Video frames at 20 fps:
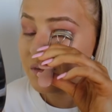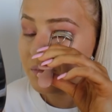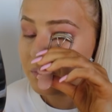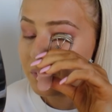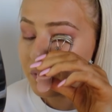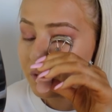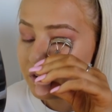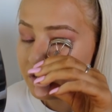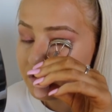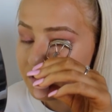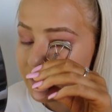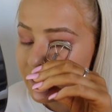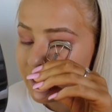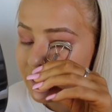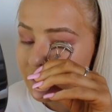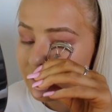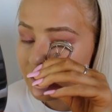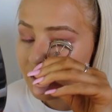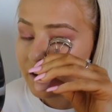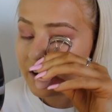your
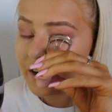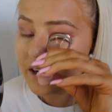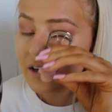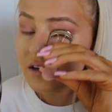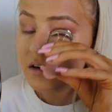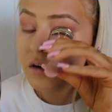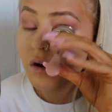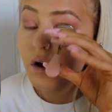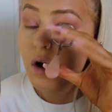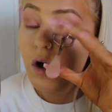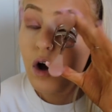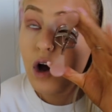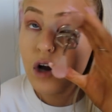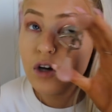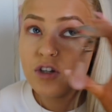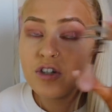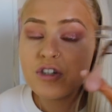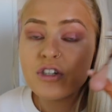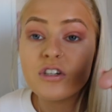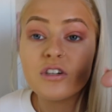boyfriend like
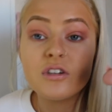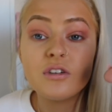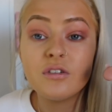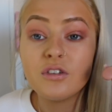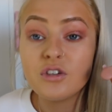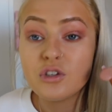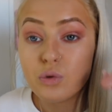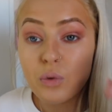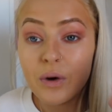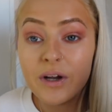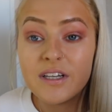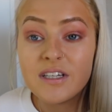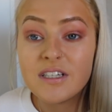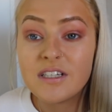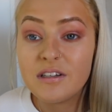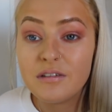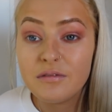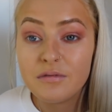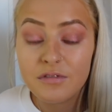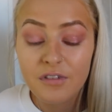
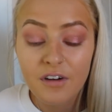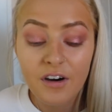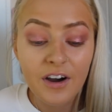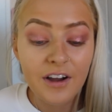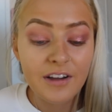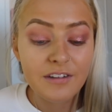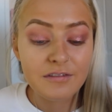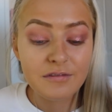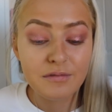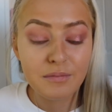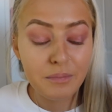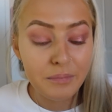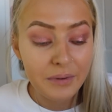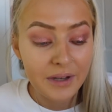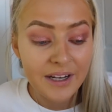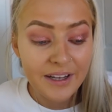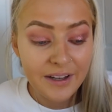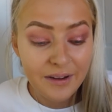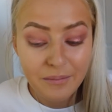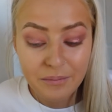125
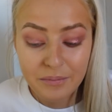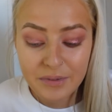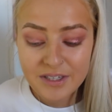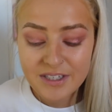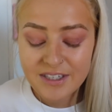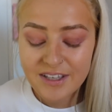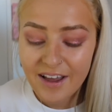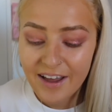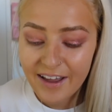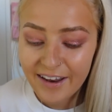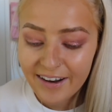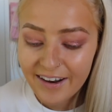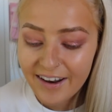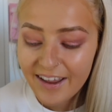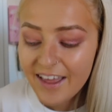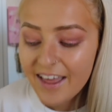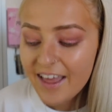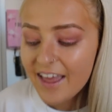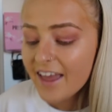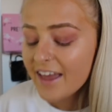billion percent,
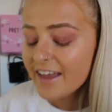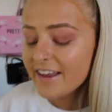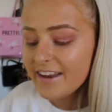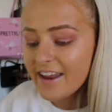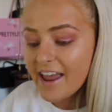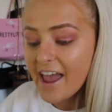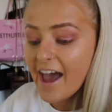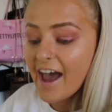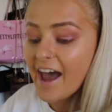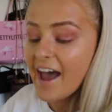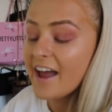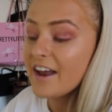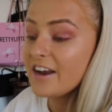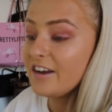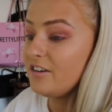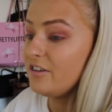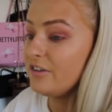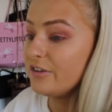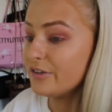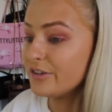yet
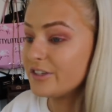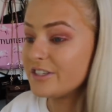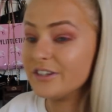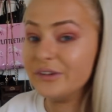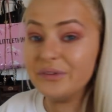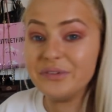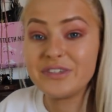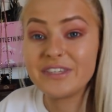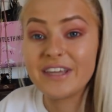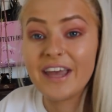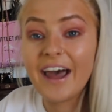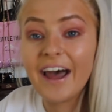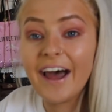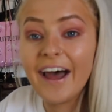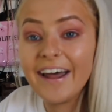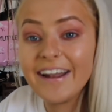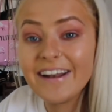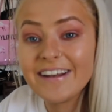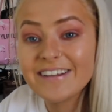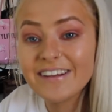you're still
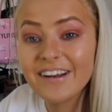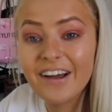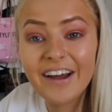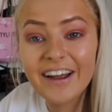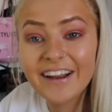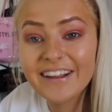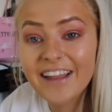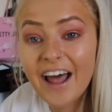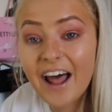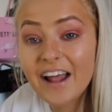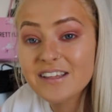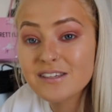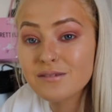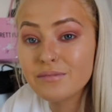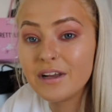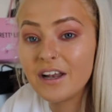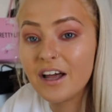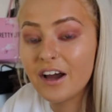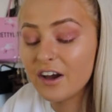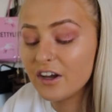scared. Like, that's
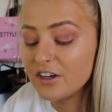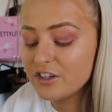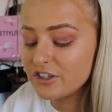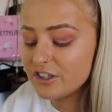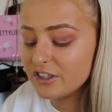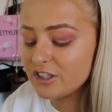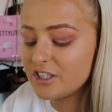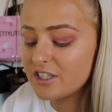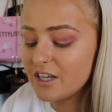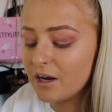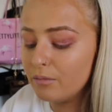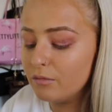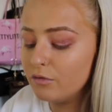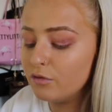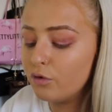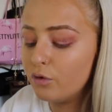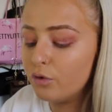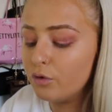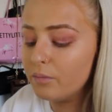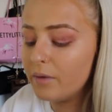me, like, I trust them
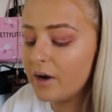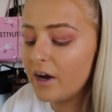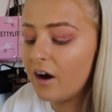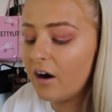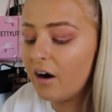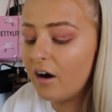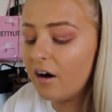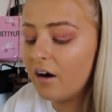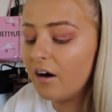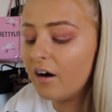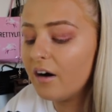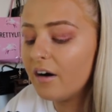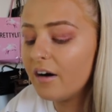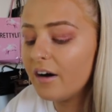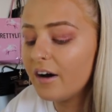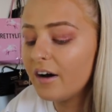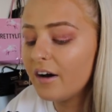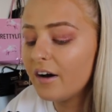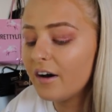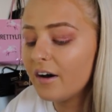with all my heart,
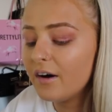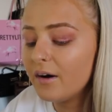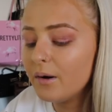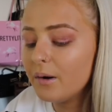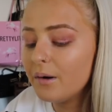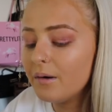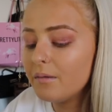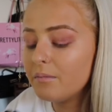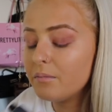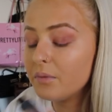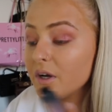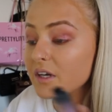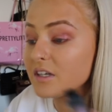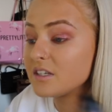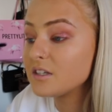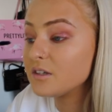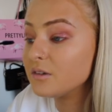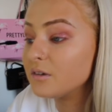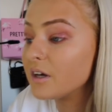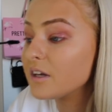but I
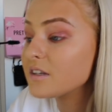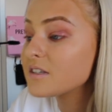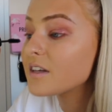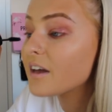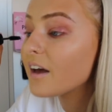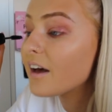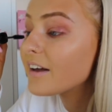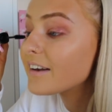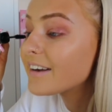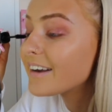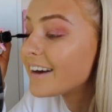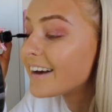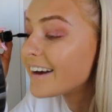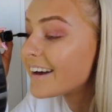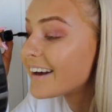still get scared.